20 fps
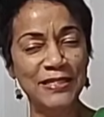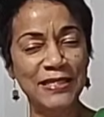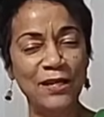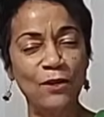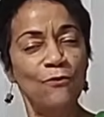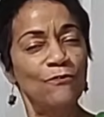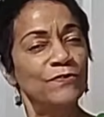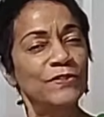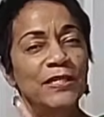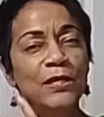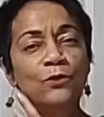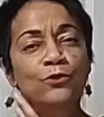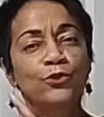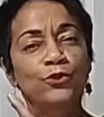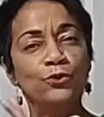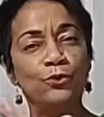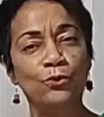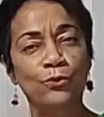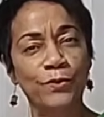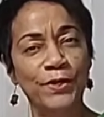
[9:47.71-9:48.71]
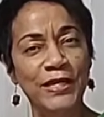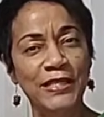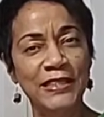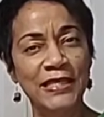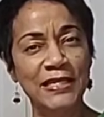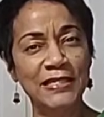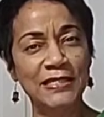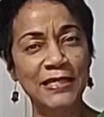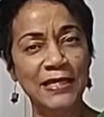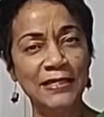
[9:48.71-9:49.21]
They don't sell jewelry and
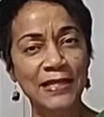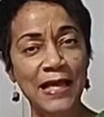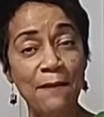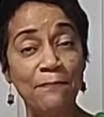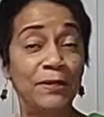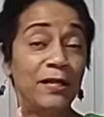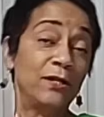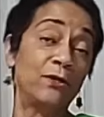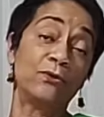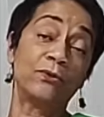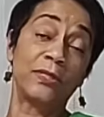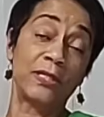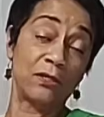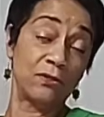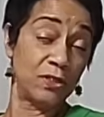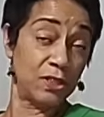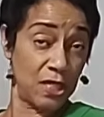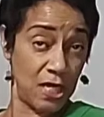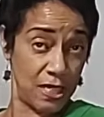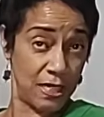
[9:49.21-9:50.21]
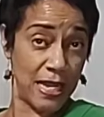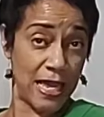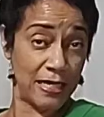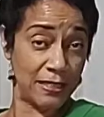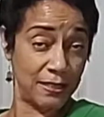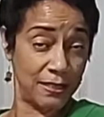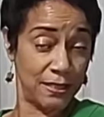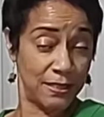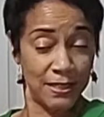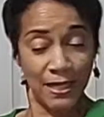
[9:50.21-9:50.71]
things like that, but they do sell
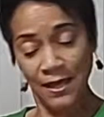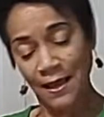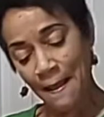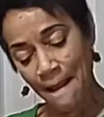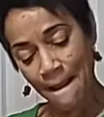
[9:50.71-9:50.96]
sunglasses.